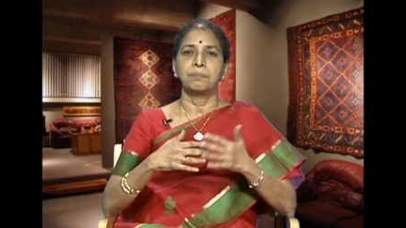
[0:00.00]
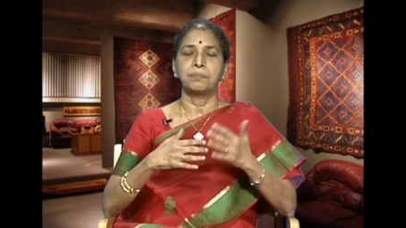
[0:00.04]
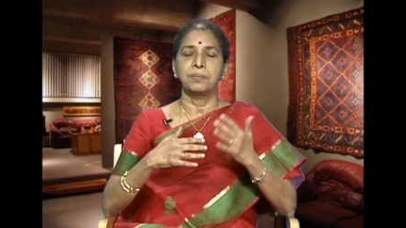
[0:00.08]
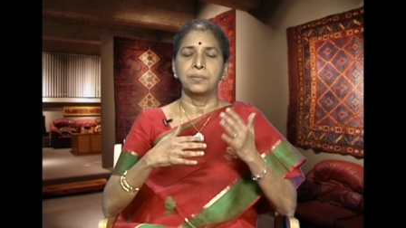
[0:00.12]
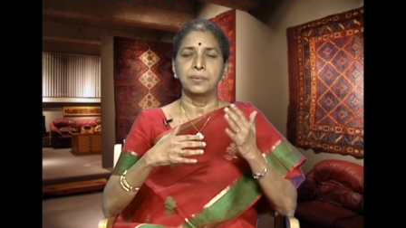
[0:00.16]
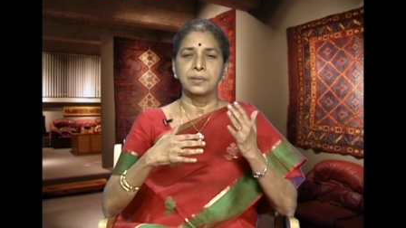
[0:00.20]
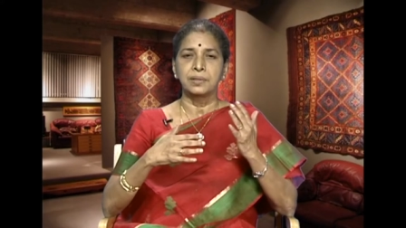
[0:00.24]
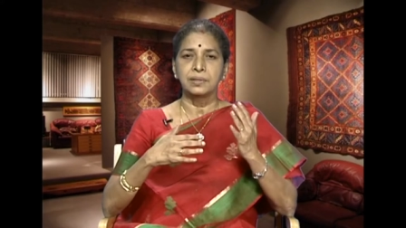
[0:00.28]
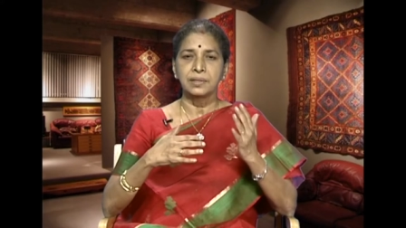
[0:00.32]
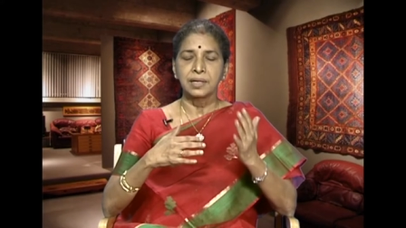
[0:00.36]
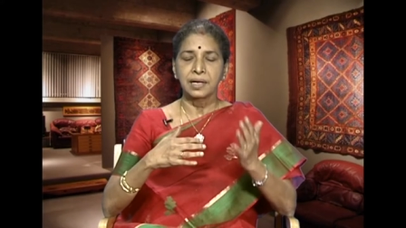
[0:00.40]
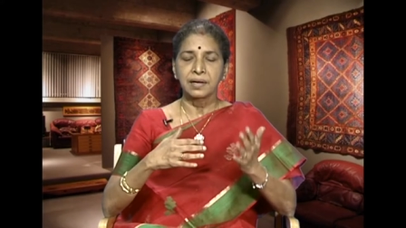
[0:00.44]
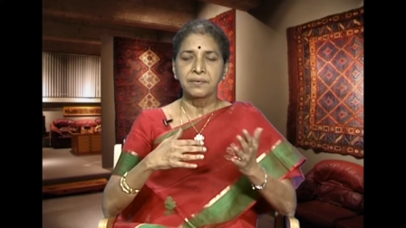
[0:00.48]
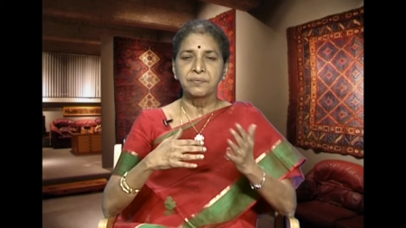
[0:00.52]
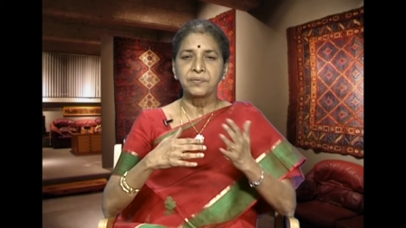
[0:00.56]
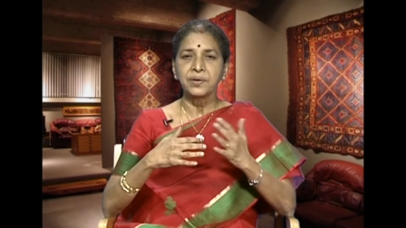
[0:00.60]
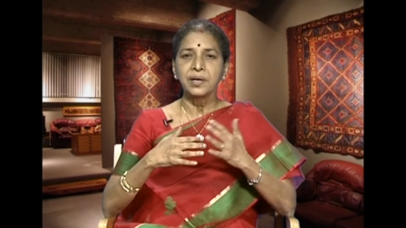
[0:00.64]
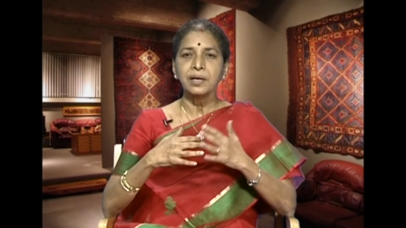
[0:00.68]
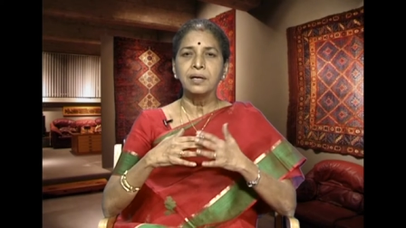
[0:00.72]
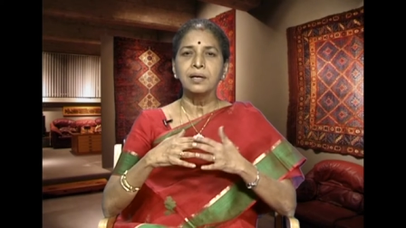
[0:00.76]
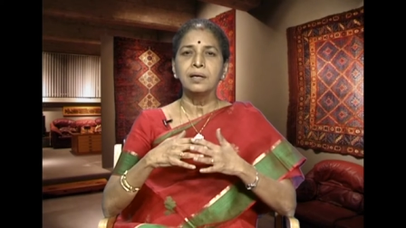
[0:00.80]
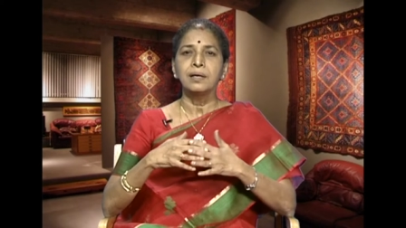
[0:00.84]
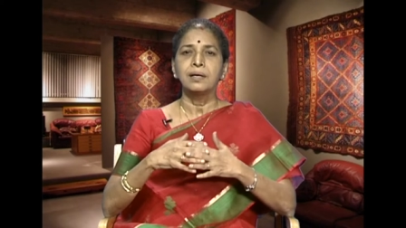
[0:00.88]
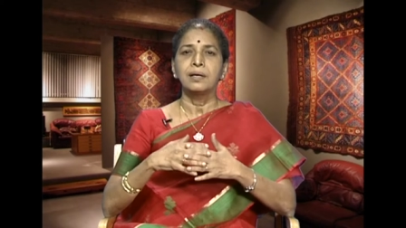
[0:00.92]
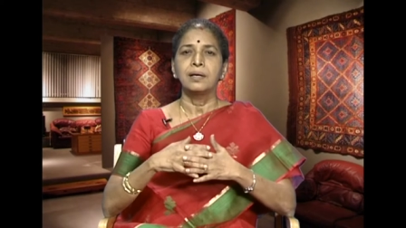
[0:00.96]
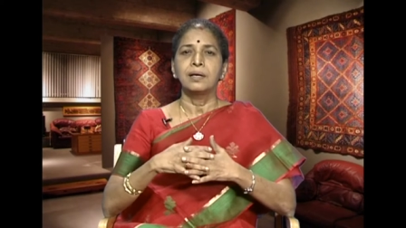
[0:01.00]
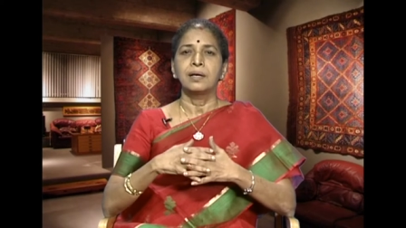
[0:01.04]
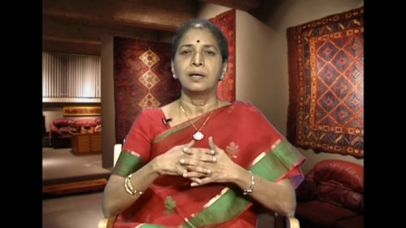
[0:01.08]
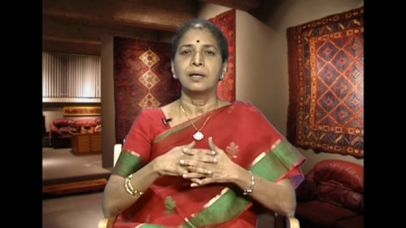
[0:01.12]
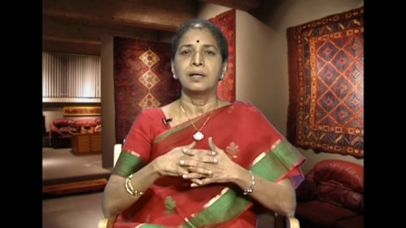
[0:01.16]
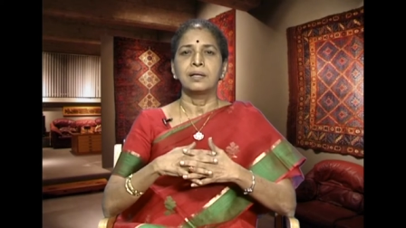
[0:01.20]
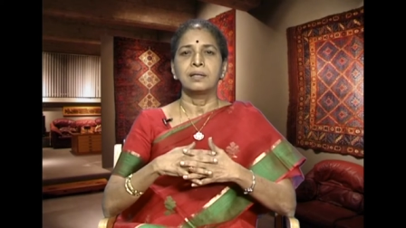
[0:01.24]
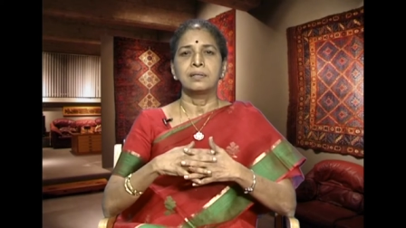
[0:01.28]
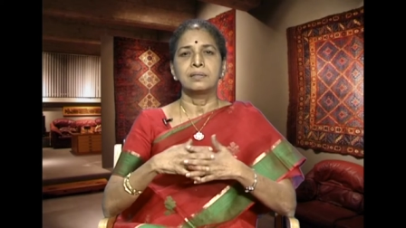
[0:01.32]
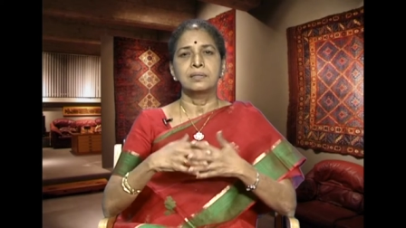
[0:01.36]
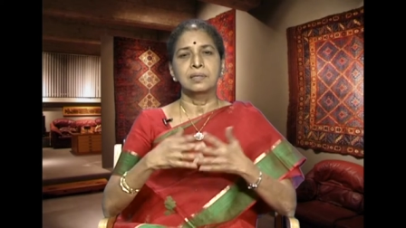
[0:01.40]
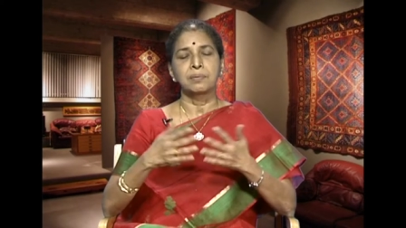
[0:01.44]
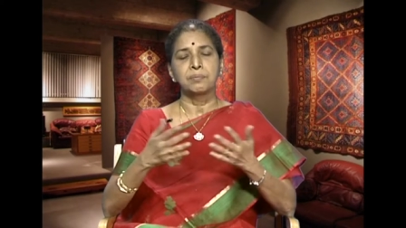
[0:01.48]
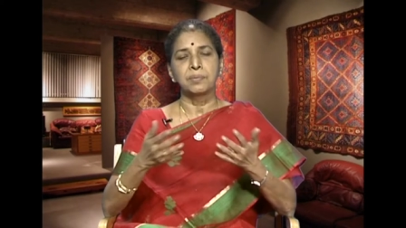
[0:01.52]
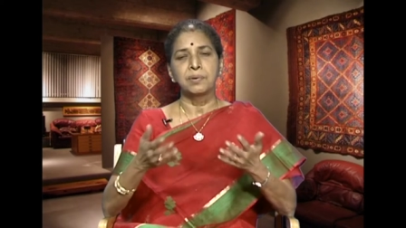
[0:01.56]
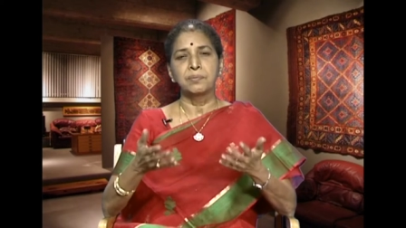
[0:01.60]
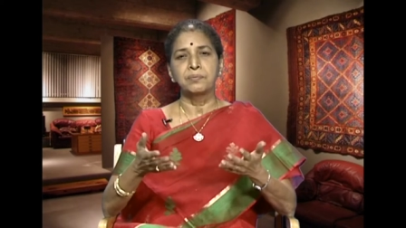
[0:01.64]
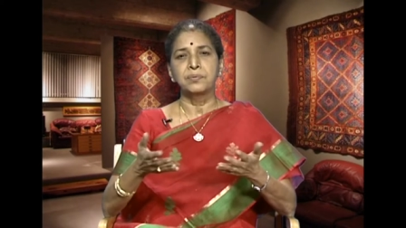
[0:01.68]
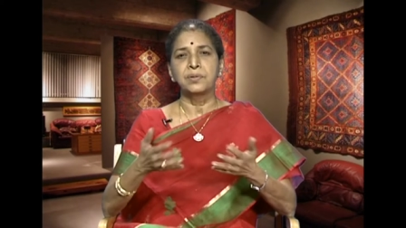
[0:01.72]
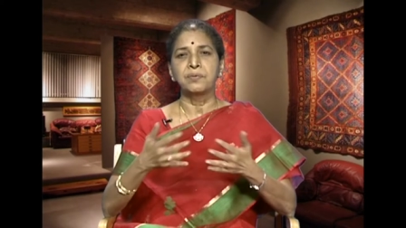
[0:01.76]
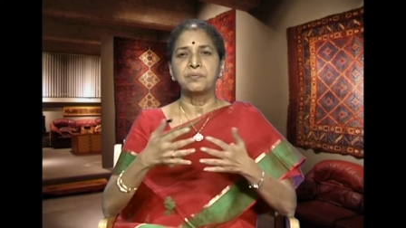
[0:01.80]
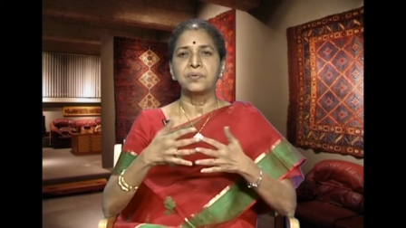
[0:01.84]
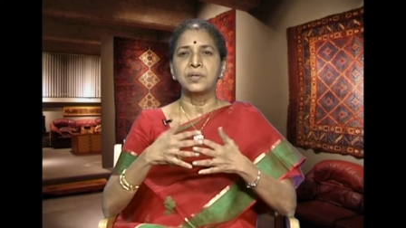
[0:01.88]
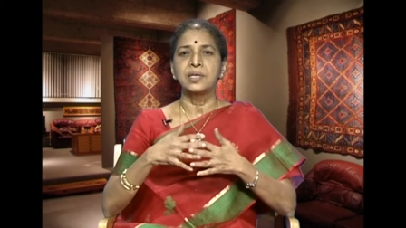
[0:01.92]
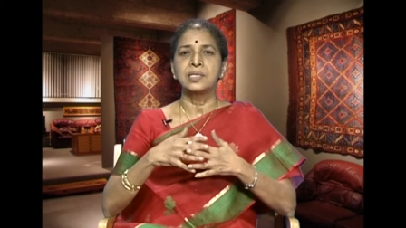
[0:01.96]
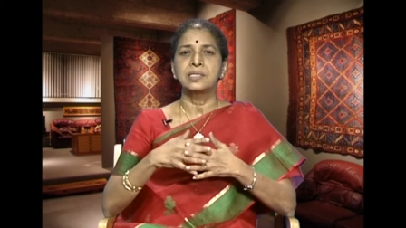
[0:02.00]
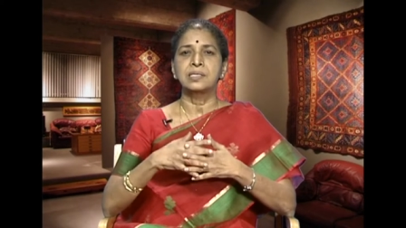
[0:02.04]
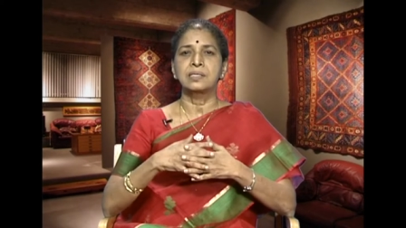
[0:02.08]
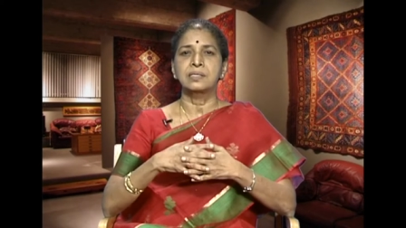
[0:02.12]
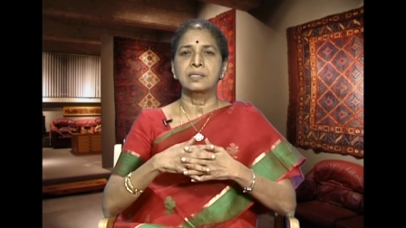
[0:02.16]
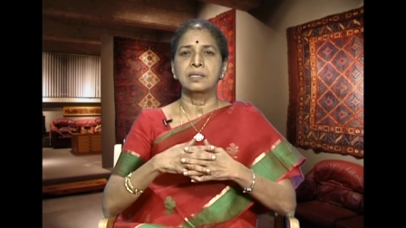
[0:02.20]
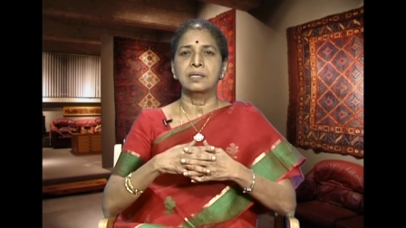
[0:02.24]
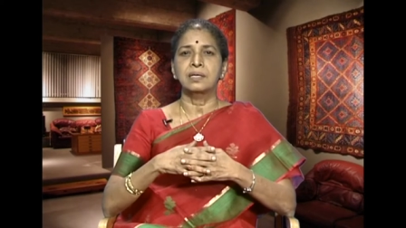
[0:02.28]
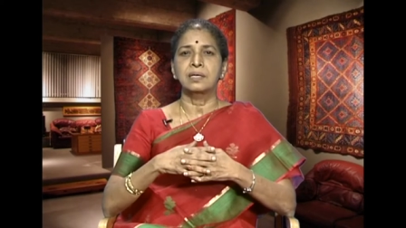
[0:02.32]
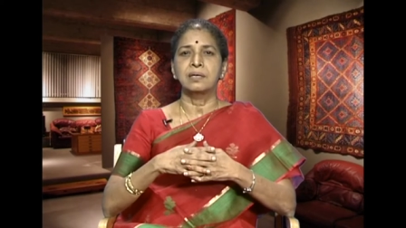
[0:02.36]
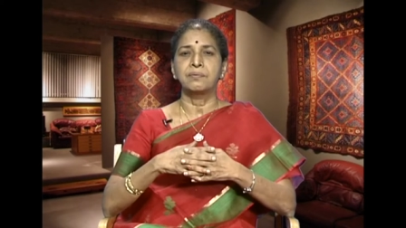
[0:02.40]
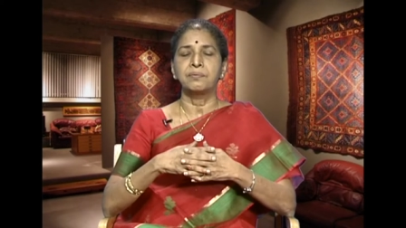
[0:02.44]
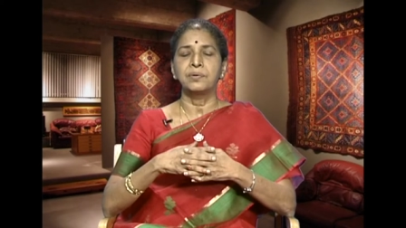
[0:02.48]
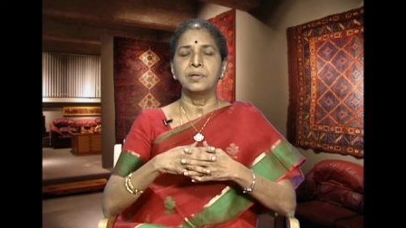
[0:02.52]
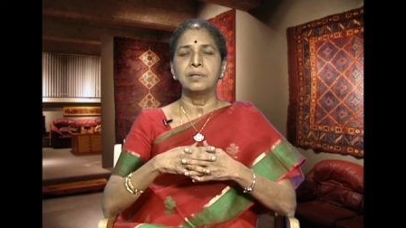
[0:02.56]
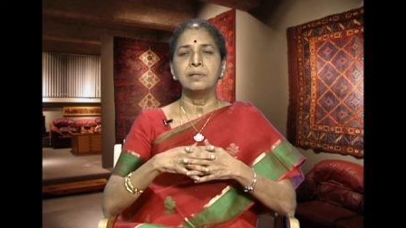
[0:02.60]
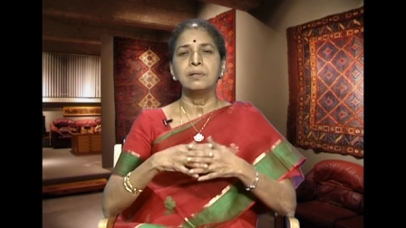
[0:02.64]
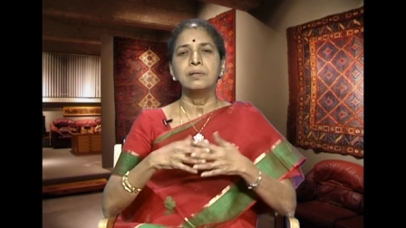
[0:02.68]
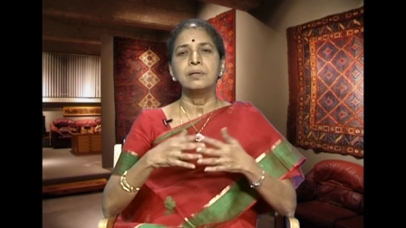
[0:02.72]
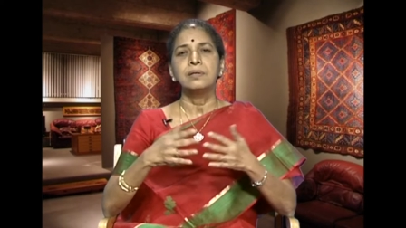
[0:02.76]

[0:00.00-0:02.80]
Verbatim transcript: that way and some of the finishes are given